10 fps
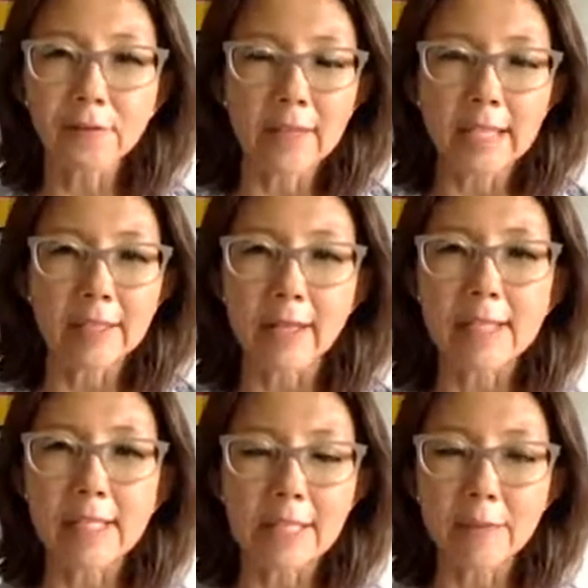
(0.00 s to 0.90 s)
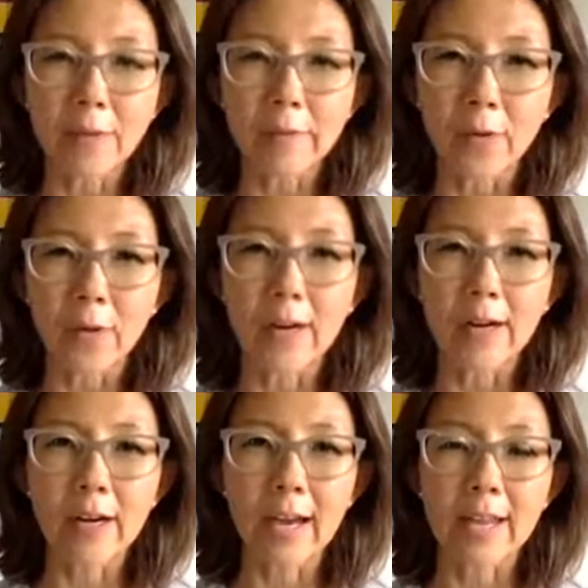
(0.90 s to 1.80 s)
like unseen
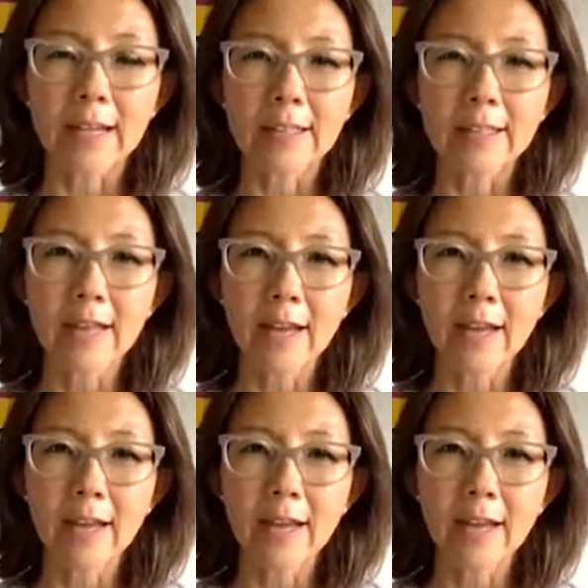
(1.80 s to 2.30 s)
before. And